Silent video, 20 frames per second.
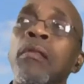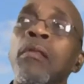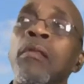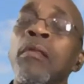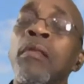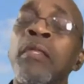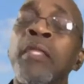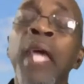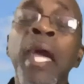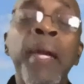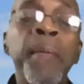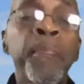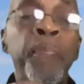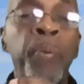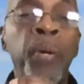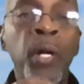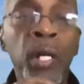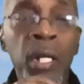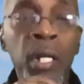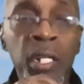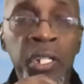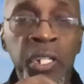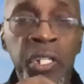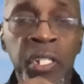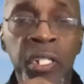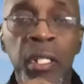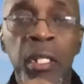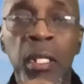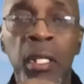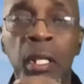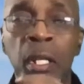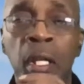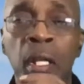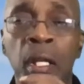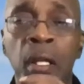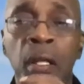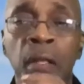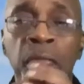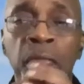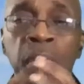they push
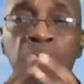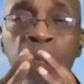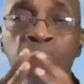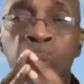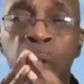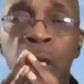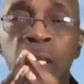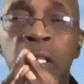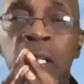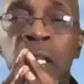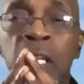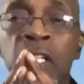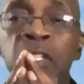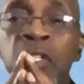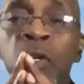the presidential